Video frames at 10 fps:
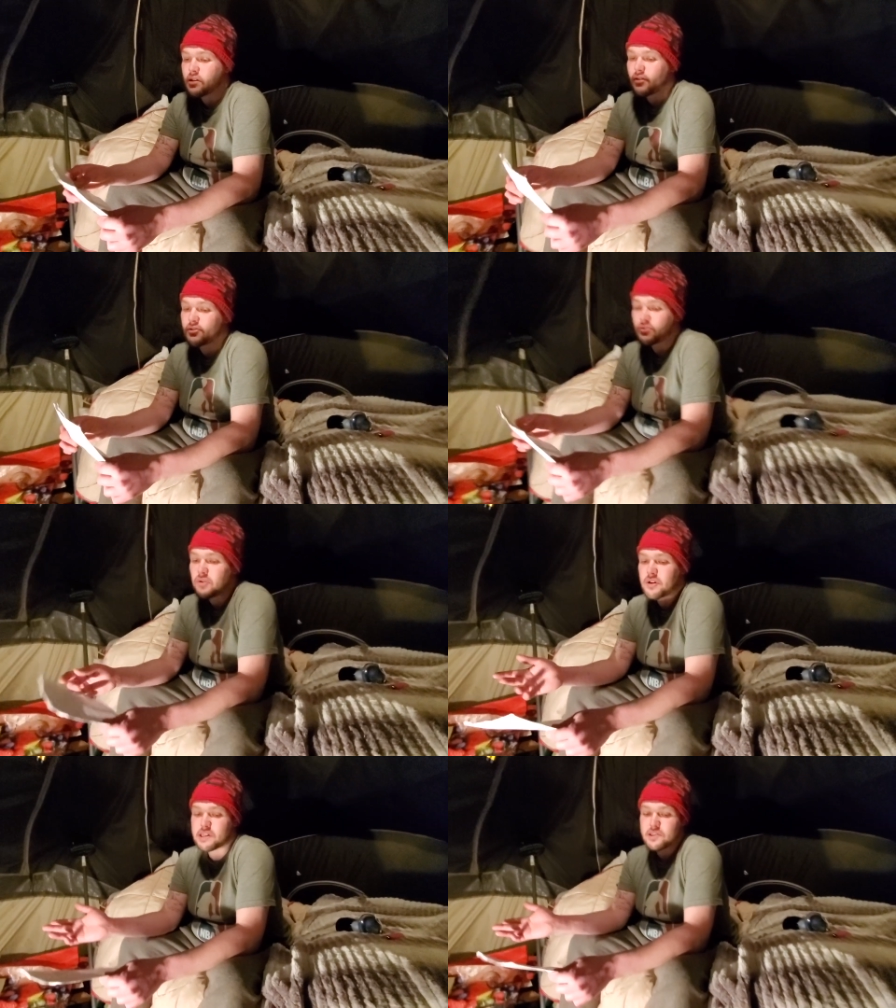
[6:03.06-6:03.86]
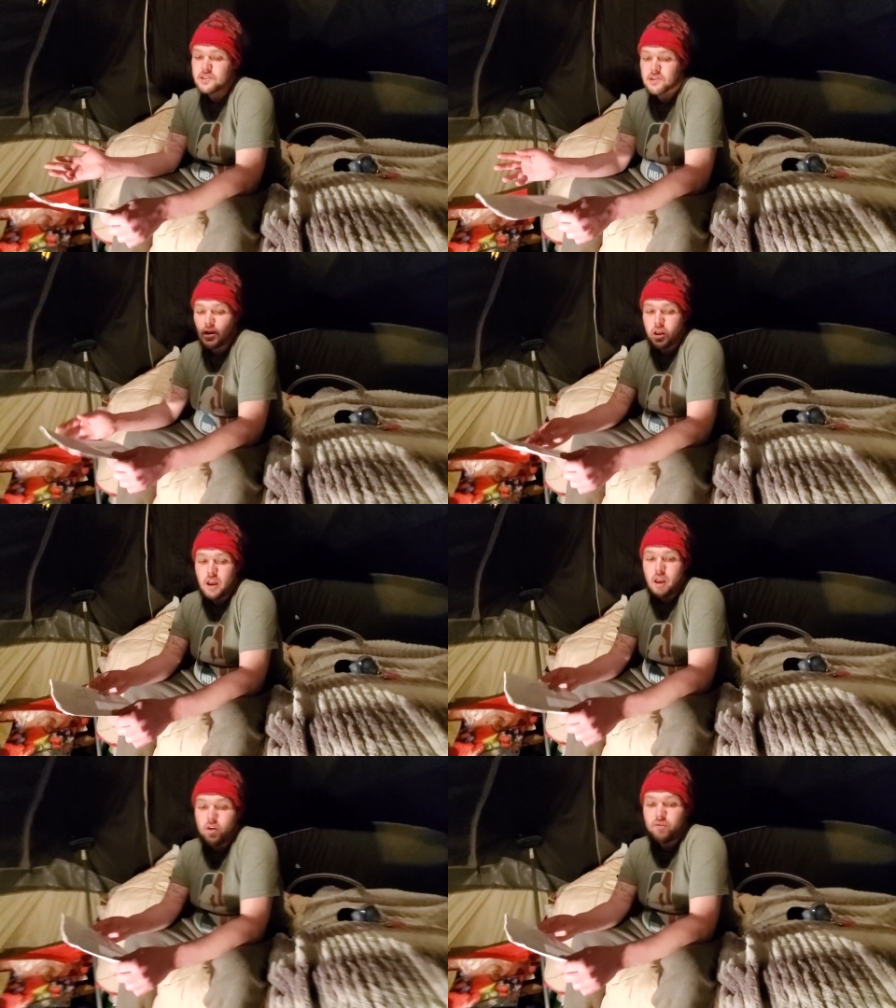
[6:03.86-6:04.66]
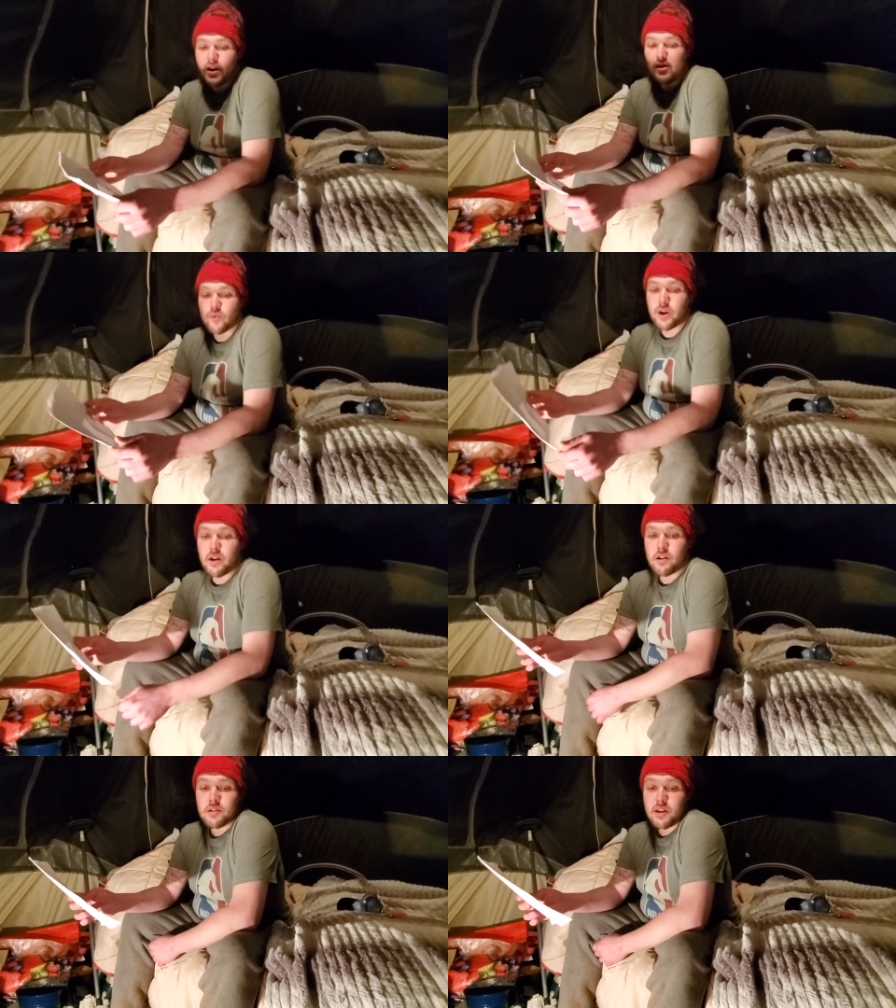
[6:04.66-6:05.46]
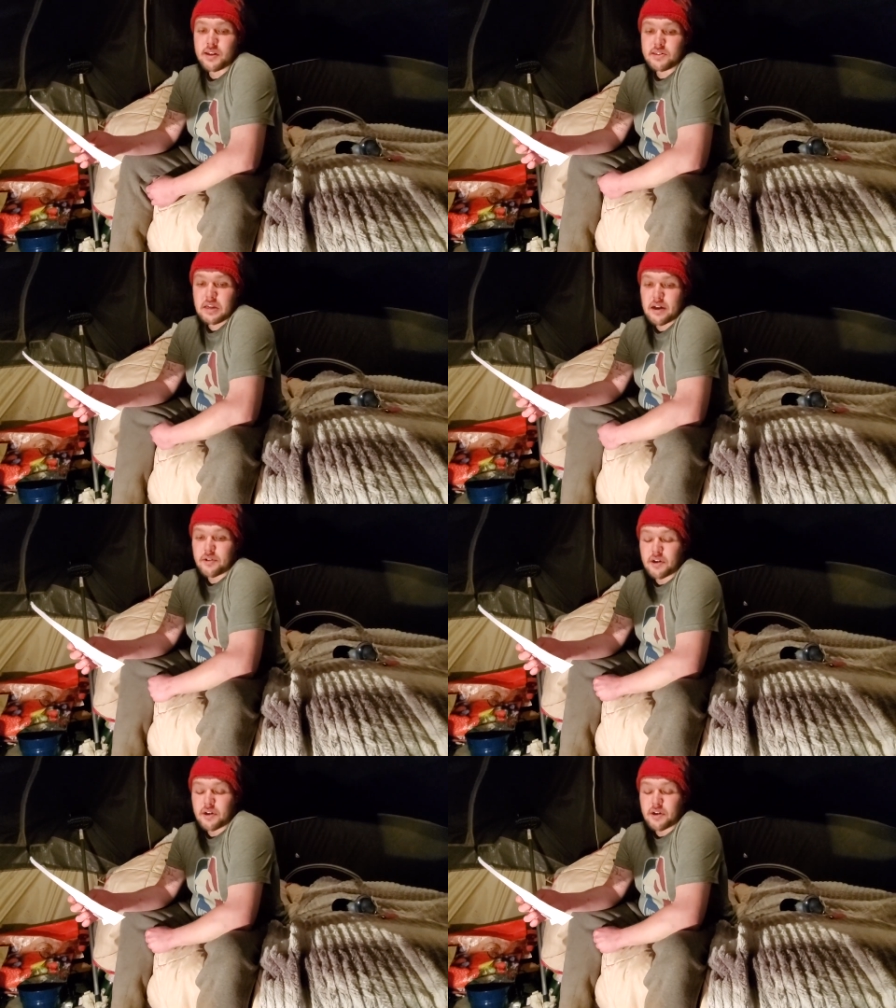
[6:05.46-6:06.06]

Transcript: telling a story that's very real and down to